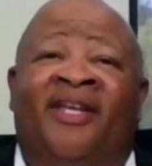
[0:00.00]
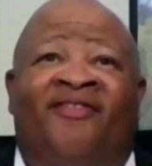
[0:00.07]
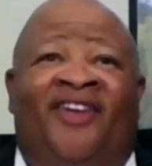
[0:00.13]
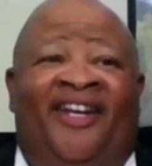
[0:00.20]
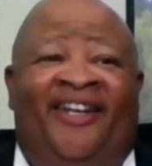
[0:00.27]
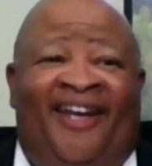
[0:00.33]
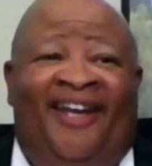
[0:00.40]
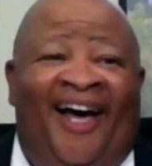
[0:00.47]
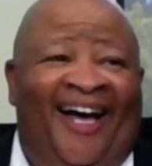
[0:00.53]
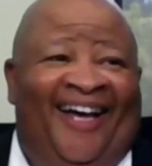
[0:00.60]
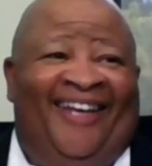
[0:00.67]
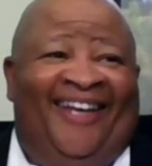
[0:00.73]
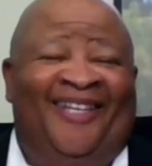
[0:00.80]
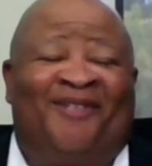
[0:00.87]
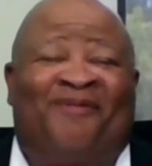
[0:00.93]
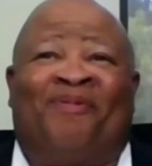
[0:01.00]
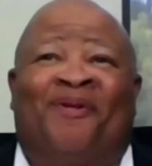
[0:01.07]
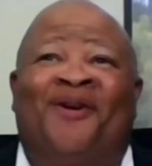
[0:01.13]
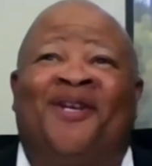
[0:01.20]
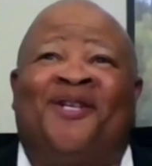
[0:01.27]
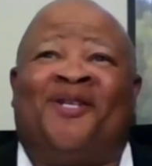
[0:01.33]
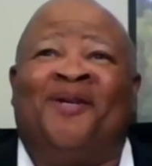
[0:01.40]
Believe it or not, it's a
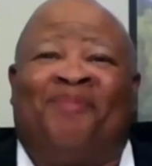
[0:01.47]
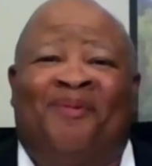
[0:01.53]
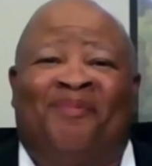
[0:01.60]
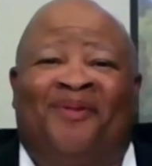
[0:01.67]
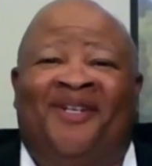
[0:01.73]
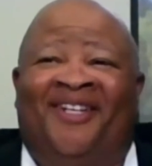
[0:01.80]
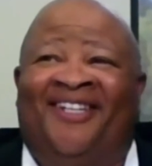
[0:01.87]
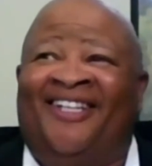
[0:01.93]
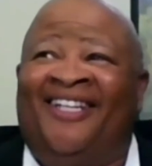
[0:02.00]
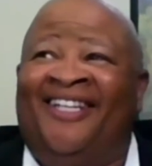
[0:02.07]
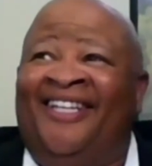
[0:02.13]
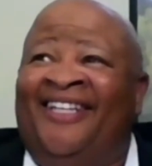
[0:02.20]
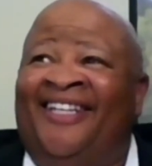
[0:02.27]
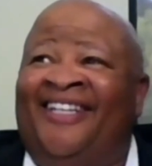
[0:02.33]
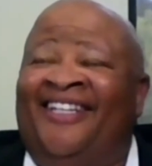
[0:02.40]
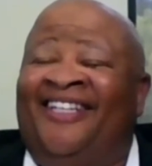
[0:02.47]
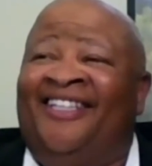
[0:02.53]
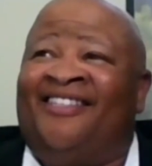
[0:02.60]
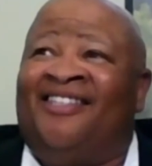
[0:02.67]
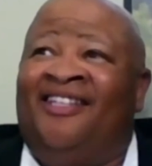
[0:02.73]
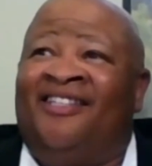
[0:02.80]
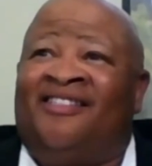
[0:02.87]
pretty simple book.
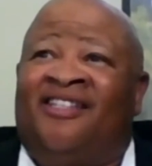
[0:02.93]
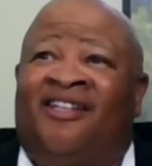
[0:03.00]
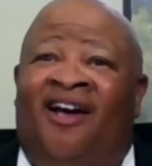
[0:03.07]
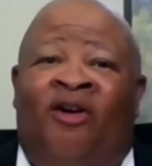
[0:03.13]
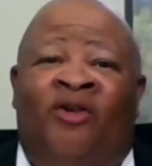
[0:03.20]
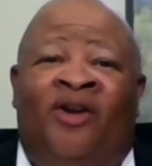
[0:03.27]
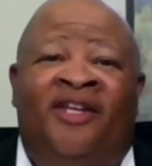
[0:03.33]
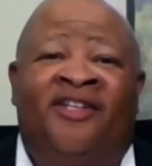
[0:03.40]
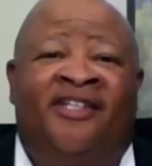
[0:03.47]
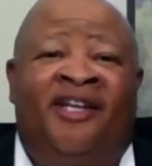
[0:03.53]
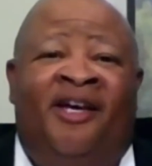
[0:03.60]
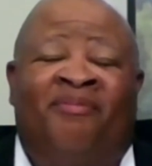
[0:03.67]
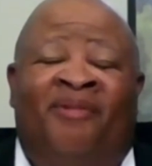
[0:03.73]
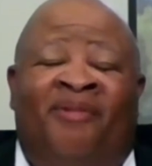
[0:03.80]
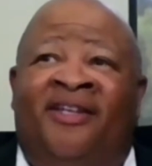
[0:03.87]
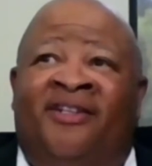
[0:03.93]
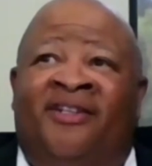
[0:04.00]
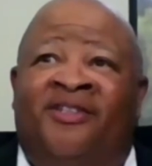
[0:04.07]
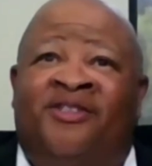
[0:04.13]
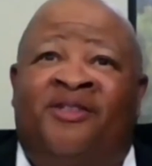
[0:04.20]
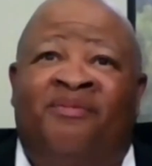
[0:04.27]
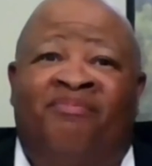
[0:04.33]
It's called Listen Up
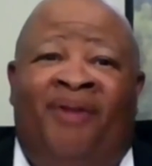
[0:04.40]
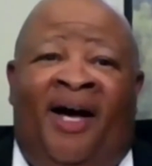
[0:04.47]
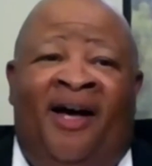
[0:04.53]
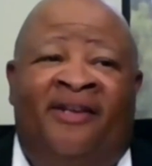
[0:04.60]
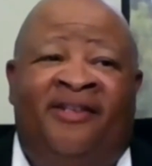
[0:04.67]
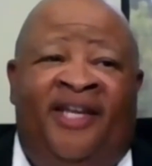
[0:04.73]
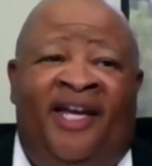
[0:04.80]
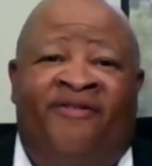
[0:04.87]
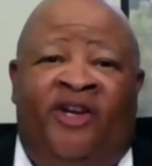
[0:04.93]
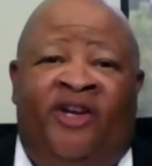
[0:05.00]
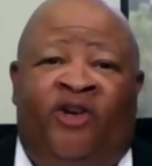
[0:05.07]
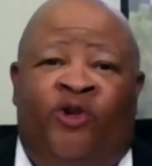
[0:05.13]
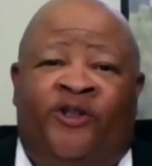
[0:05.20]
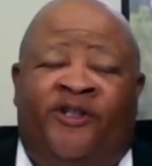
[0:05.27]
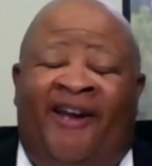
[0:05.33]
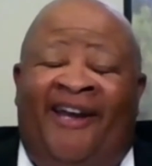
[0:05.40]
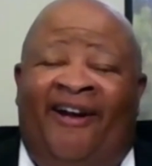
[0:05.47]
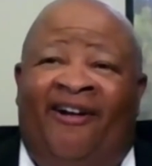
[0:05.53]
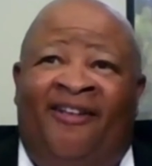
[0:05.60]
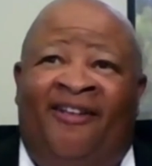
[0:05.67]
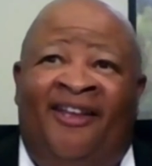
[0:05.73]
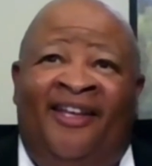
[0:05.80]
Leaders by David
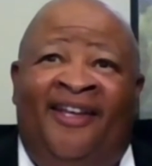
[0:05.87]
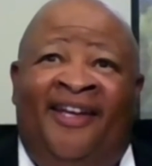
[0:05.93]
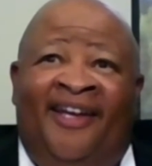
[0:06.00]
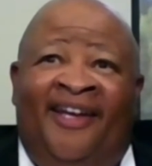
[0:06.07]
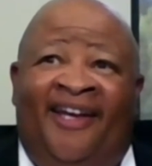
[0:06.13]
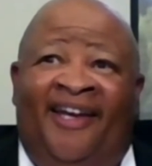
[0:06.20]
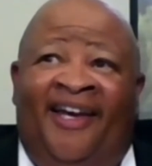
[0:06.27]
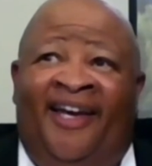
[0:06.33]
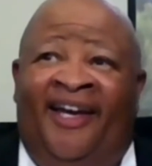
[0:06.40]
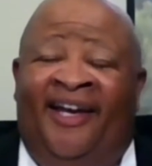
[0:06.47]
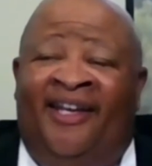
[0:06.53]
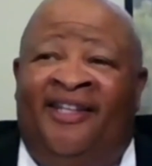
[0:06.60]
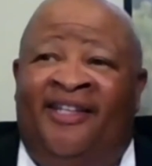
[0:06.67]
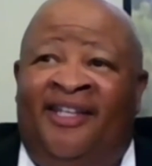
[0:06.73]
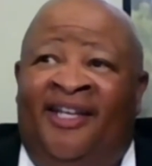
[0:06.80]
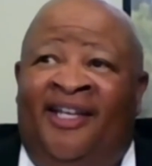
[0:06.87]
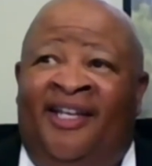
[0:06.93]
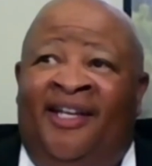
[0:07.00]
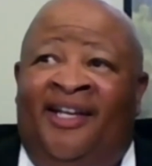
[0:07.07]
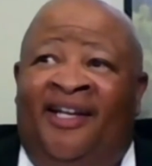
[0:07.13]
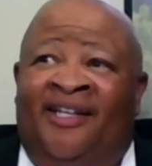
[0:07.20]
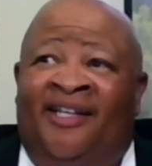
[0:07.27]
Critchell. And
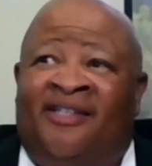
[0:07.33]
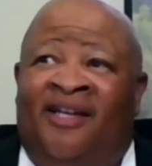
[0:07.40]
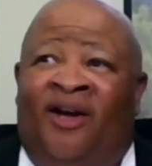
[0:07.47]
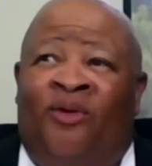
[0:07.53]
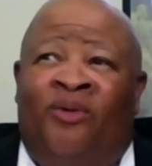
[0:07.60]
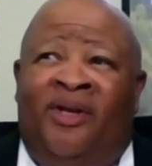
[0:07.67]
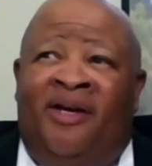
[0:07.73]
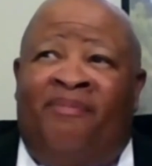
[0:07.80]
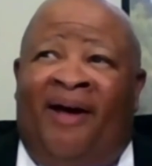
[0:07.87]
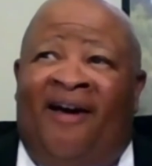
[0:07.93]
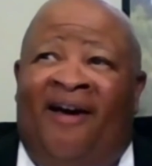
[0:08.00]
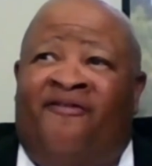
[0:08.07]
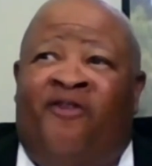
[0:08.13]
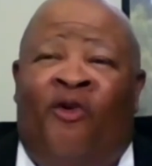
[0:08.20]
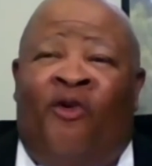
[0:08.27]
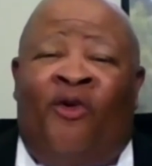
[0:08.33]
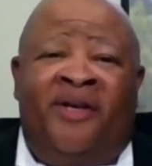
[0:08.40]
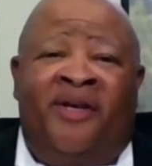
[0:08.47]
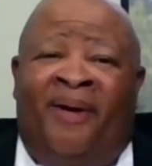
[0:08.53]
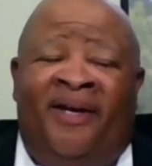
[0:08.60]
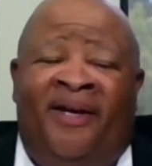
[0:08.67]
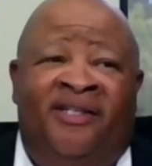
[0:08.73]
it's only about
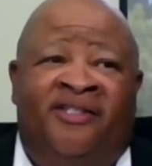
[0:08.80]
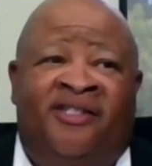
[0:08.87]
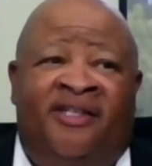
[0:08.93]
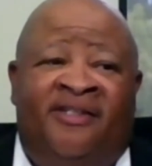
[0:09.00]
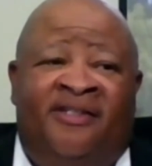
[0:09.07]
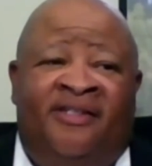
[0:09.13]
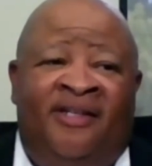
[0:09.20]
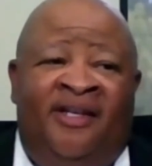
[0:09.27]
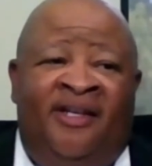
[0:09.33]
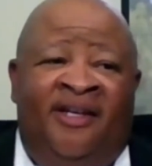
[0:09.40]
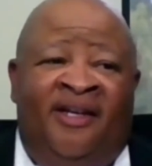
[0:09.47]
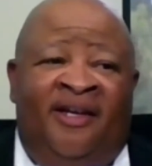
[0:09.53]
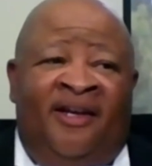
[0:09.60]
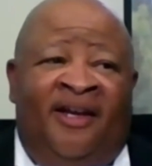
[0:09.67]
40 pages.